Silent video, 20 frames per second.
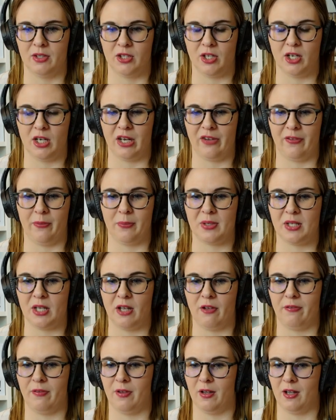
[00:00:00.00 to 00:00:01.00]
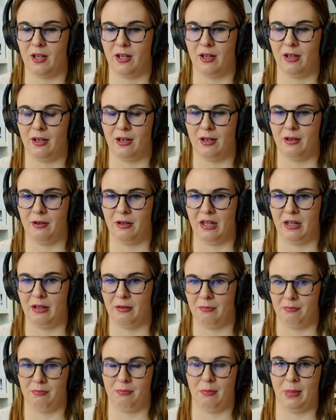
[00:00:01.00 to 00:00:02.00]
Is he gonna give himself
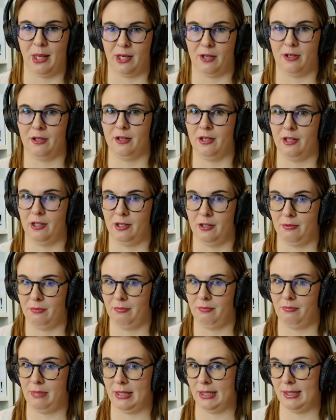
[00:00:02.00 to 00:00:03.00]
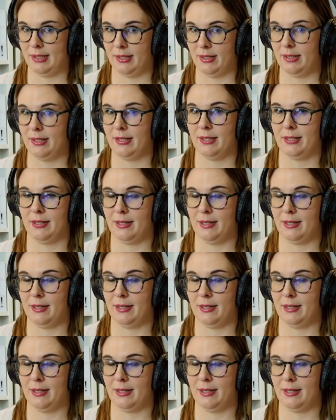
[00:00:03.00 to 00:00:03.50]
metal pieces?